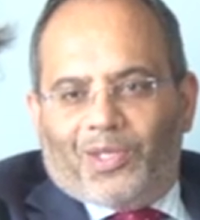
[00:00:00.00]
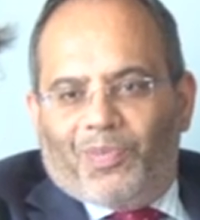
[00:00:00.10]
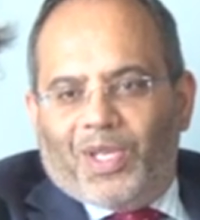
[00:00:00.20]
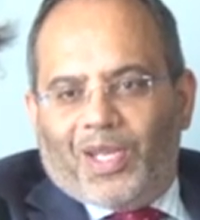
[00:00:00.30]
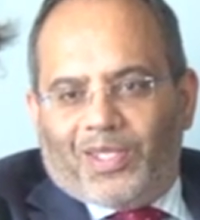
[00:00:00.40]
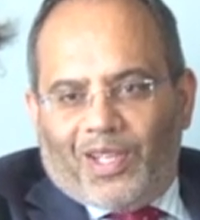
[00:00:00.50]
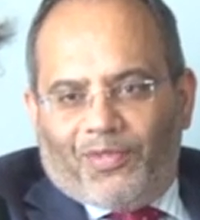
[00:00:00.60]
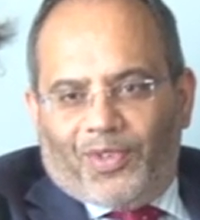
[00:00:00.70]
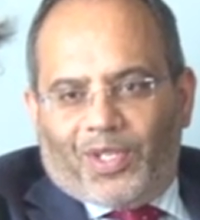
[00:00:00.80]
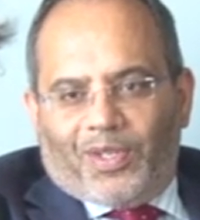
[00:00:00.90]
as big as
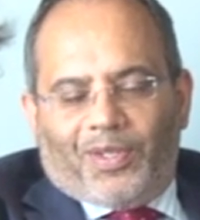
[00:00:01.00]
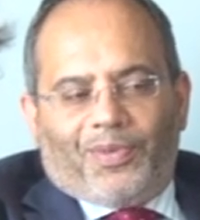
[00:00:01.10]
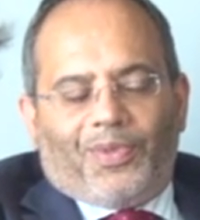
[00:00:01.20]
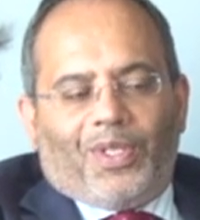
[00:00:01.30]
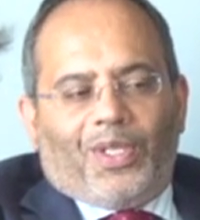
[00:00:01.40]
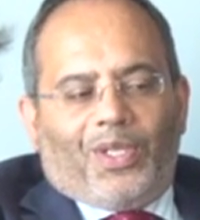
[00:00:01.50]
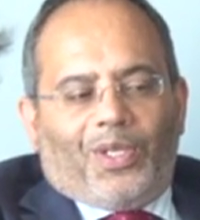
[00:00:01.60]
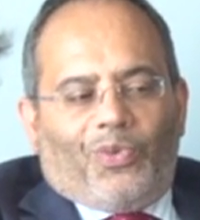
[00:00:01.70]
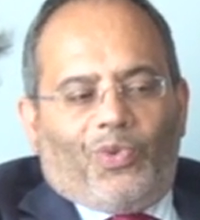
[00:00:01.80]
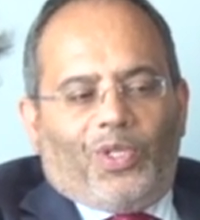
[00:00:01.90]
Africa,
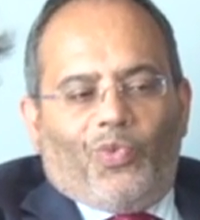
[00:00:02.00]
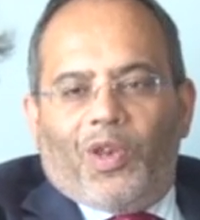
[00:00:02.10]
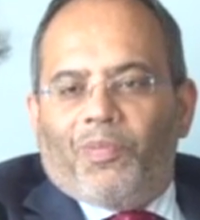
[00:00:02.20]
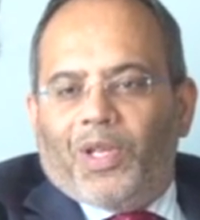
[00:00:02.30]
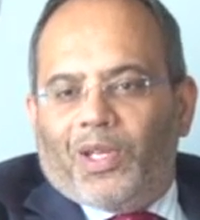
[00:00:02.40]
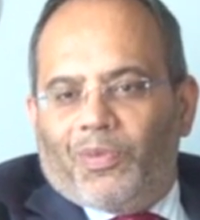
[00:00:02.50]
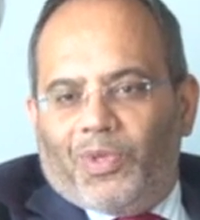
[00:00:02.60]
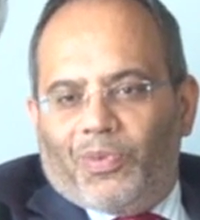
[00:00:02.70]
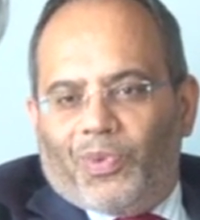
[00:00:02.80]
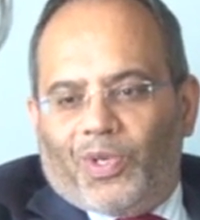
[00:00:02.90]
with 1 billion
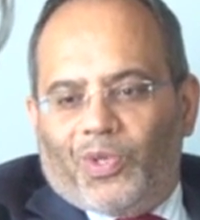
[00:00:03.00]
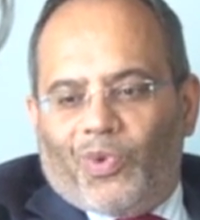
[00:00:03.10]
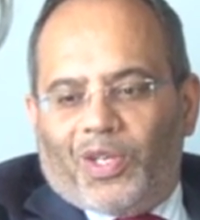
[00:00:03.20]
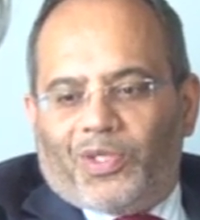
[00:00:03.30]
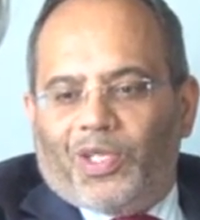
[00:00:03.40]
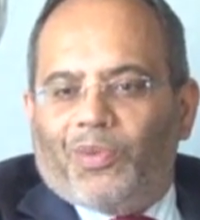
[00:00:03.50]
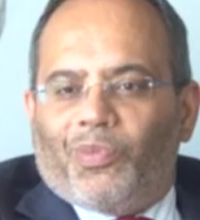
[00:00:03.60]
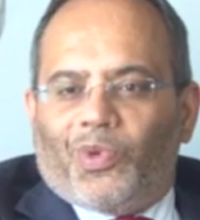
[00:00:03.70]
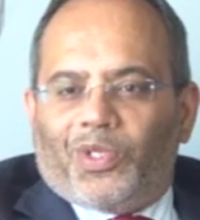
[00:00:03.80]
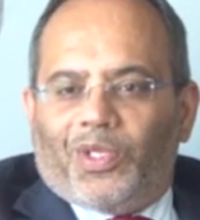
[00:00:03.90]
people, you are still
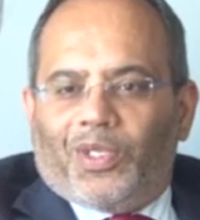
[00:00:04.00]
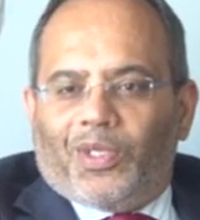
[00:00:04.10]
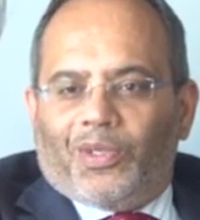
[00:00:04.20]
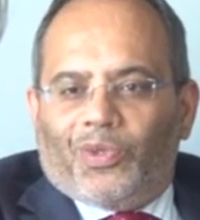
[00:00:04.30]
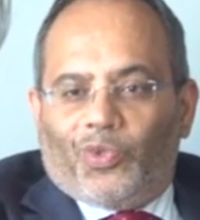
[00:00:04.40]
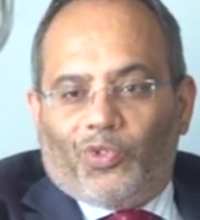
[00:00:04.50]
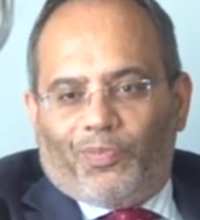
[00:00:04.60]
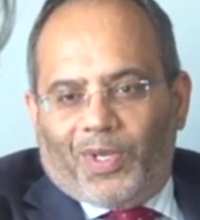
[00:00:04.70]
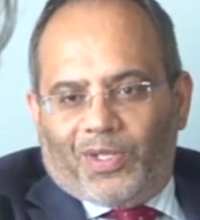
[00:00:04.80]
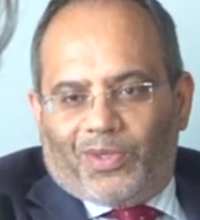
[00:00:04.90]
importing
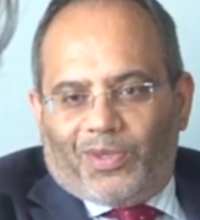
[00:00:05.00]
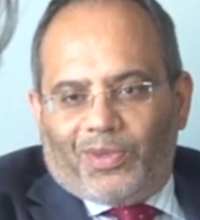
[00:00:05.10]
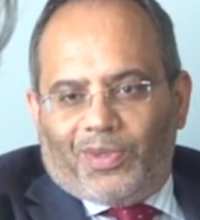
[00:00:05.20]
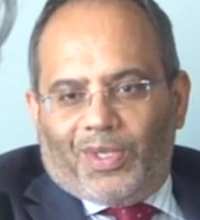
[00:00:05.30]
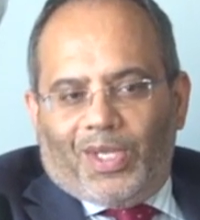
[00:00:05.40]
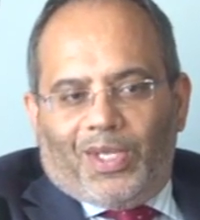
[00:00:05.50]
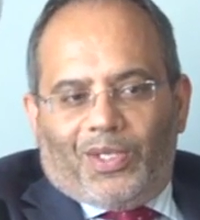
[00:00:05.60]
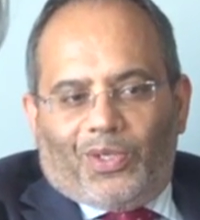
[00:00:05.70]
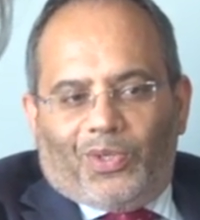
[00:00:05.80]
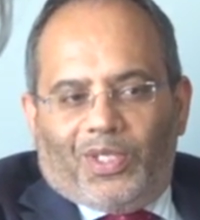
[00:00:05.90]
toothpaste.
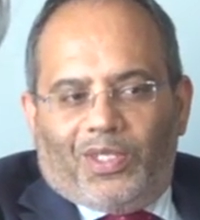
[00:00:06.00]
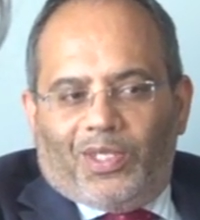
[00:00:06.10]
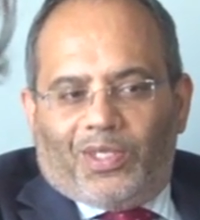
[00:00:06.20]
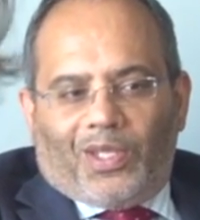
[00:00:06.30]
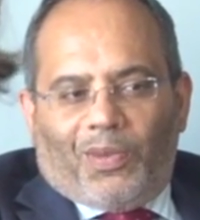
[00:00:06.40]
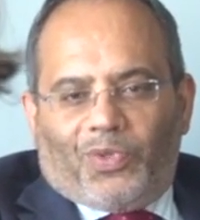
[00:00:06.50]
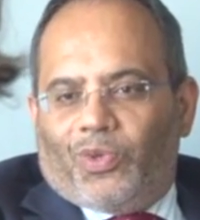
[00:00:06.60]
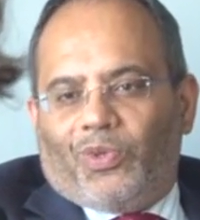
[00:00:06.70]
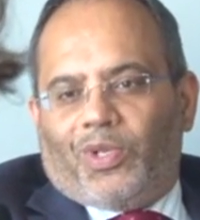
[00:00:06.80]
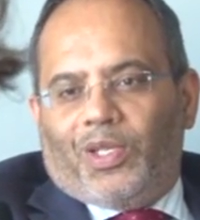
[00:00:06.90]
So this is
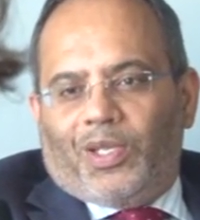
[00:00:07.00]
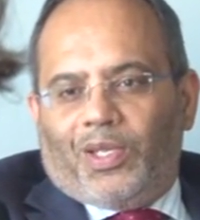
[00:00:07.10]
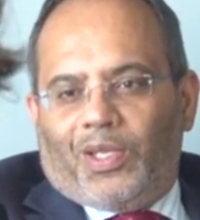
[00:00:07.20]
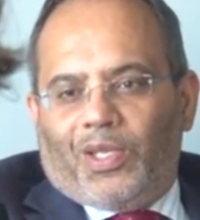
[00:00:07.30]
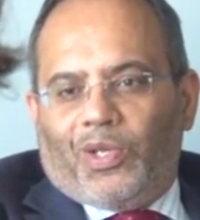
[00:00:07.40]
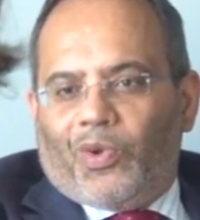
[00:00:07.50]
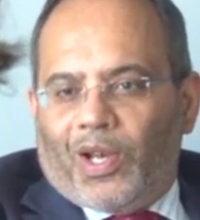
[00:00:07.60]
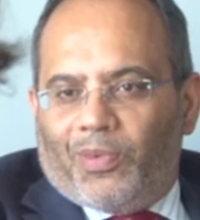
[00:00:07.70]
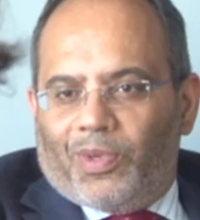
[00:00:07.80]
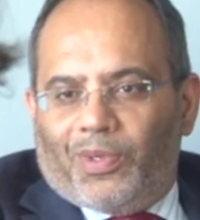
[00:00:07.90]
absolutely
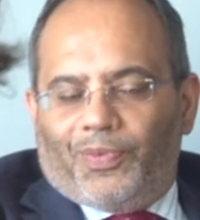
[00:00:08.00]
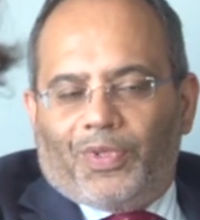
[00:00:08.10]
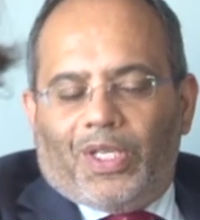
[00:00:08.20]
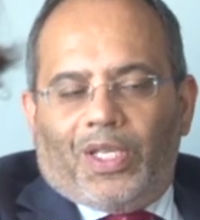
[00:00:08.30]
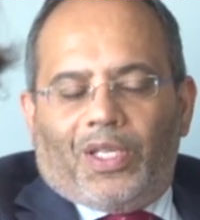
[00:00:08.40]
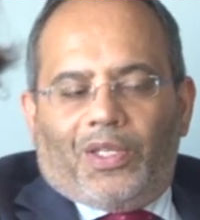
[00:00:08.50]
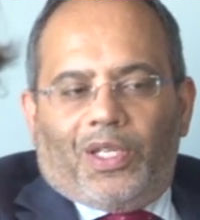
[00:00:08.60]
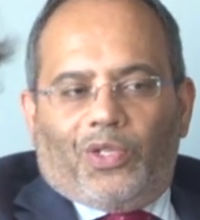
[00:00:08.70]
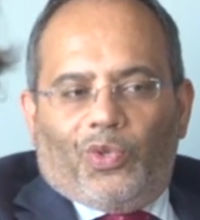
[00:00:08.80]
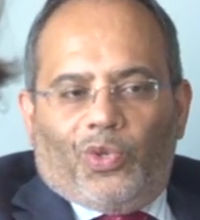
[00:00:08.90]
incredible,
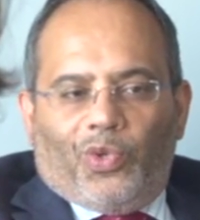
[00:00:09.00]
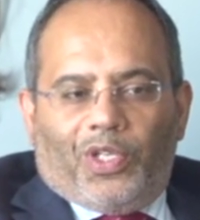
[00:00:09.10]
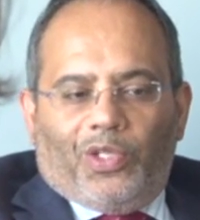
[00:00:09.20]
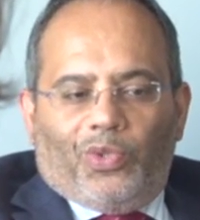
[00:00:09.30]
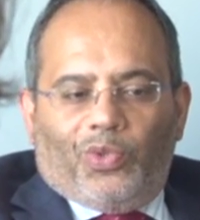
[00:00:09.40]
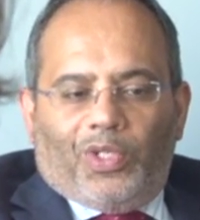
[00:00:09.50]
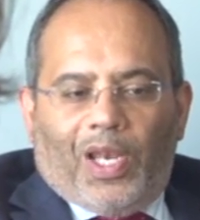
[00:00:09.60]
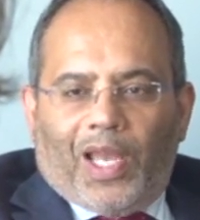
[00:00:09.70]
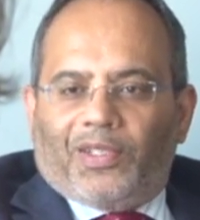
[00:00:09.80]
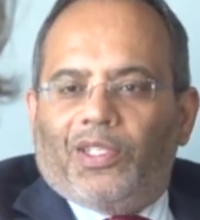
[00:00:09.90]
that you look into the
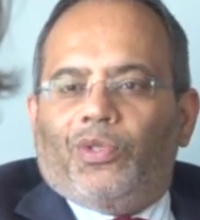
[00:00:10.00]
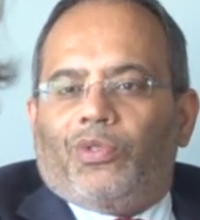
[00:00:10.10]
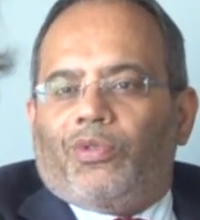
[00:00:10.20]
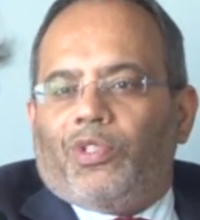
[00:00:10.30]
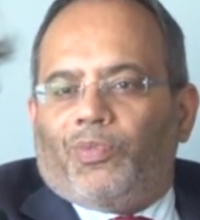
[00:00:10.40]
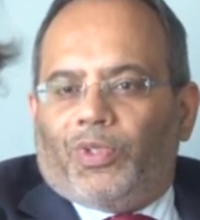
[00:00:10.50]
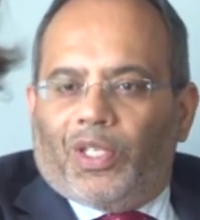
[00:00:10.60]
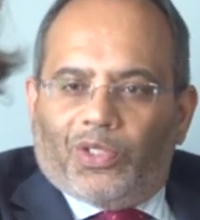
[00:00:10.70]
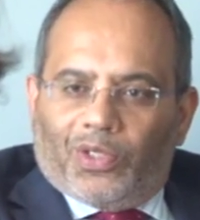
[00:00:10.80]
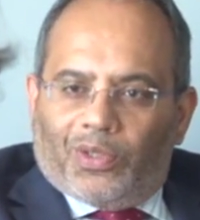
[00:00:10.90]
light industry's
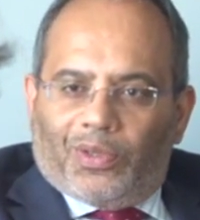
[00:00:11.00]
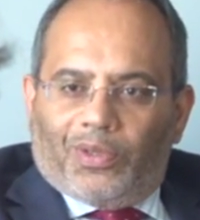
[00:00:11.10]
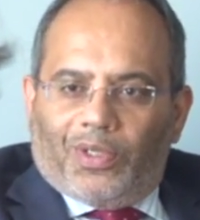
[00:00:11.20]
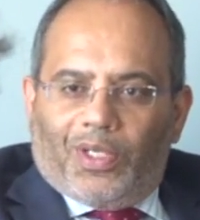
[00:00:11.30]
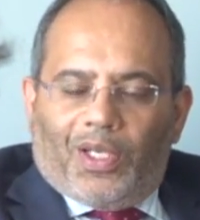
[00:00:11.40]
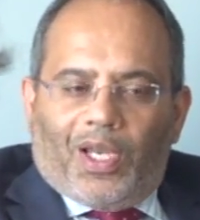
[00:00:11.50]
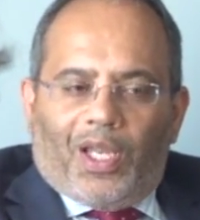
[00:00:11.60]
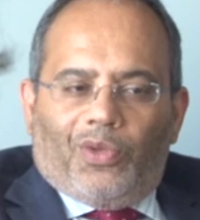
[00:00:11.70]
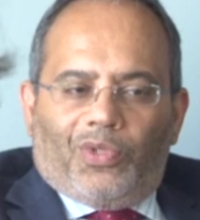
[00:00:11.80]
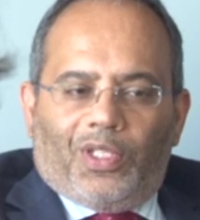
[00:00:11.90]
potential
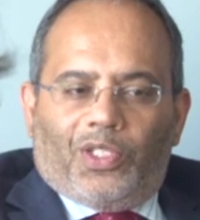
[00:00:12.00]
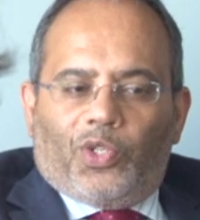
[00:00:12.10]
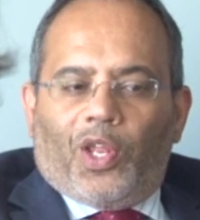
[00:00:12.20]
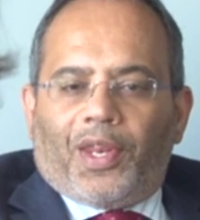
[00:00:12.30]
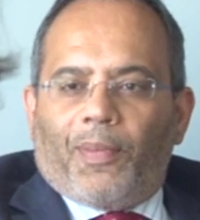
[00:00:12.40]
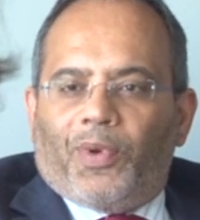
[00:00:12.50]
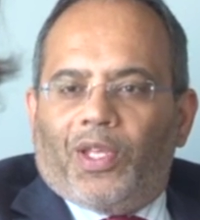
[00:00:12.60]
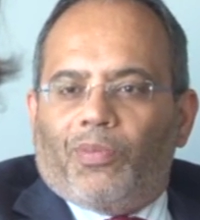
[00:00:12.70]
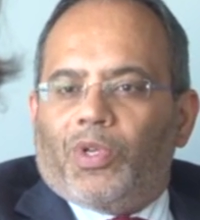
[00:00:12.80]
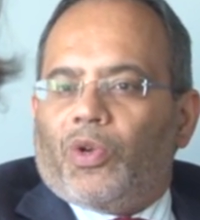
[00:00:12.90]
and you see it's not
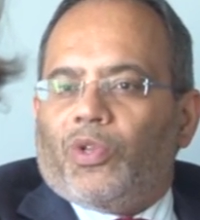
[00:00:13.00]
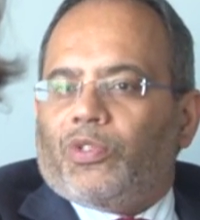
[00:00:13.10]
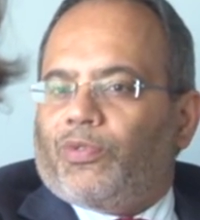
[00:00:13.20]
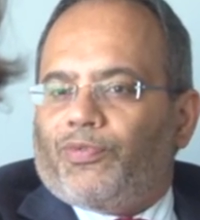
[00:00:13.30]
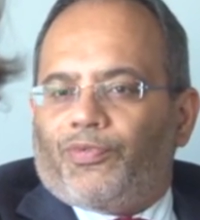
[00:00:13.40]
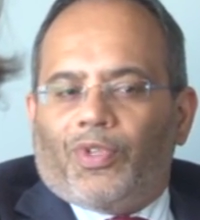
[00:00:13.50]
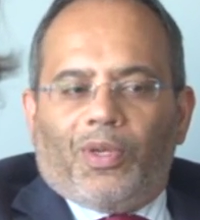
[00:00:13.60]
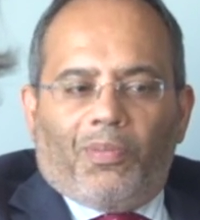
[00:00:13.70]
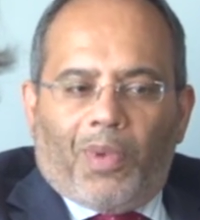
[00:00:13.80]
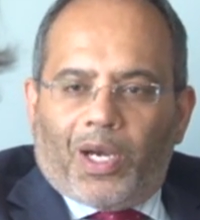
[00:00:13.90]
happening because of
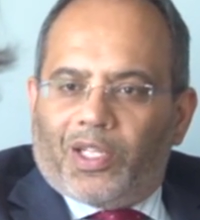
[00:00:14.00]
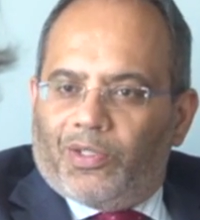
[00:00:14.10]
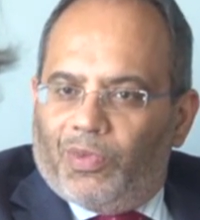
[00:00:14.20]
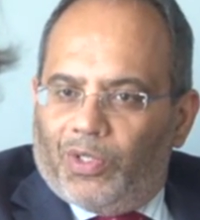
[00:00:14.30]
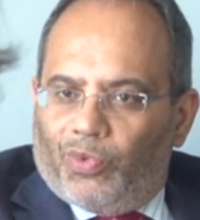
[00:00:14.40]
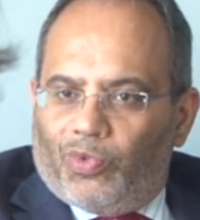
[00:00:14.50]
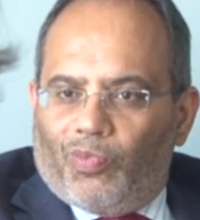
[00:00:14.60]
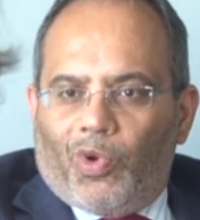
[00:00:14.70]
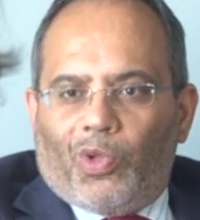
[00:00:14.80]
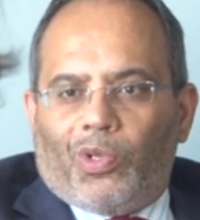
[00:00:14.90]
markets being too
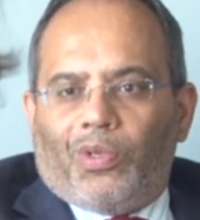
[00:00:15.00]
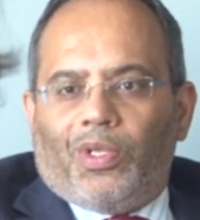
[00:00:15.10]
small,